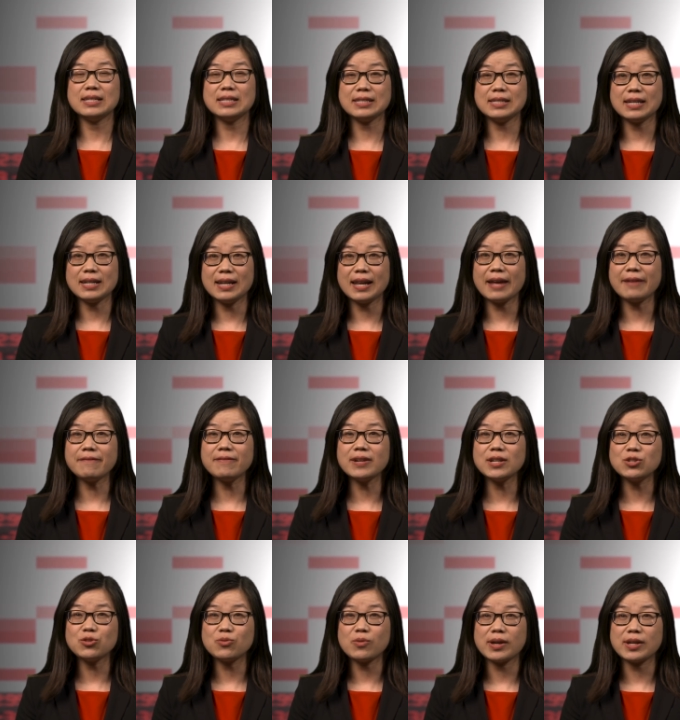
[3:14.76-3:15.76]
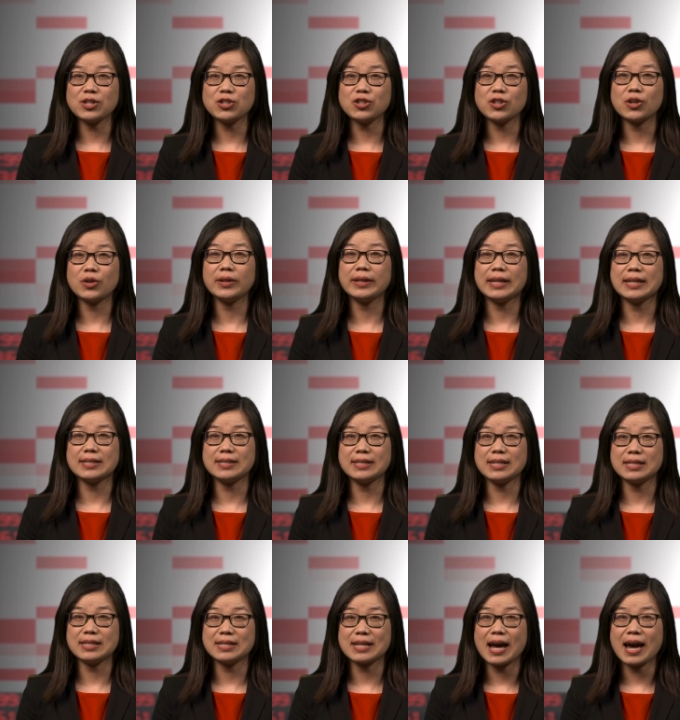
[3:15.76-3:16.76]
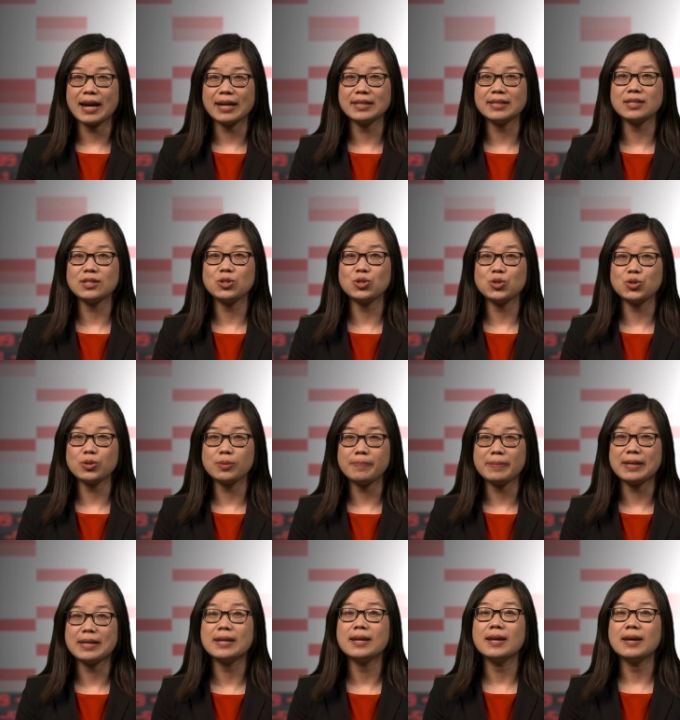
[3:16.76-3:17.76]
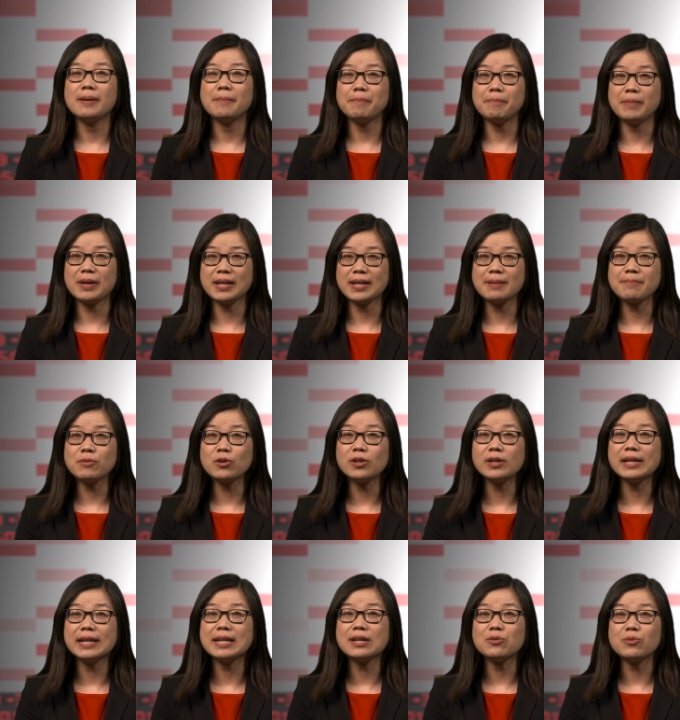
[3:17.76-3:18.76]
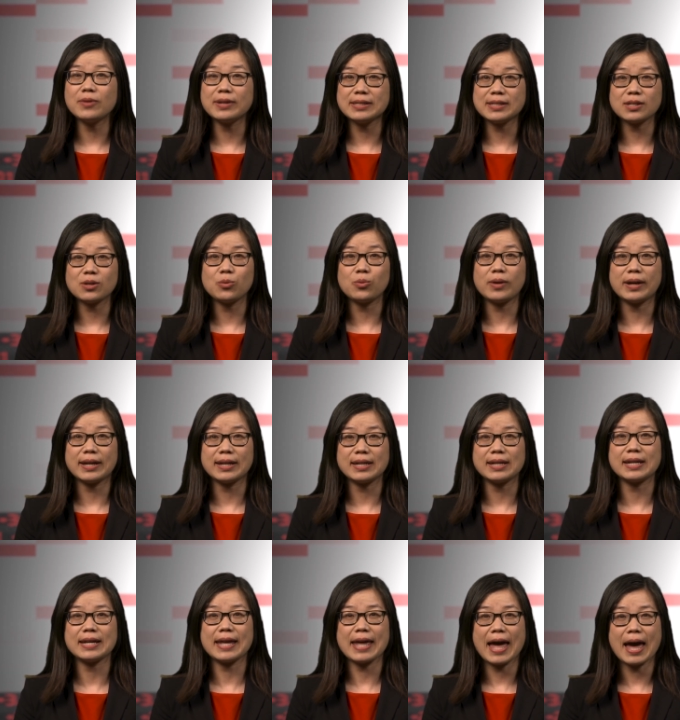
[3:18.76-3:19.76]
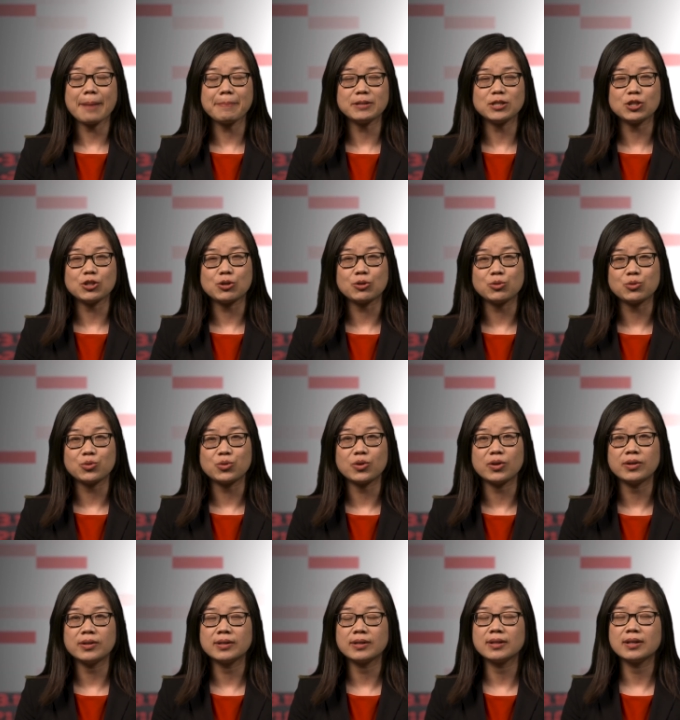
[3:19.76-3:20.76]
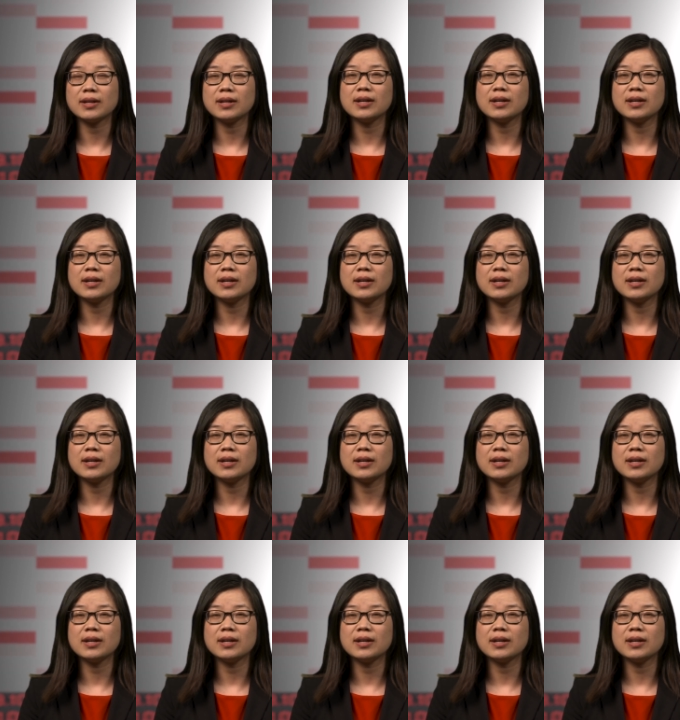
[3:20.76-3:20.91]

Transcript: The leverage ratio is designed to be minimally risk-weighted capital rule.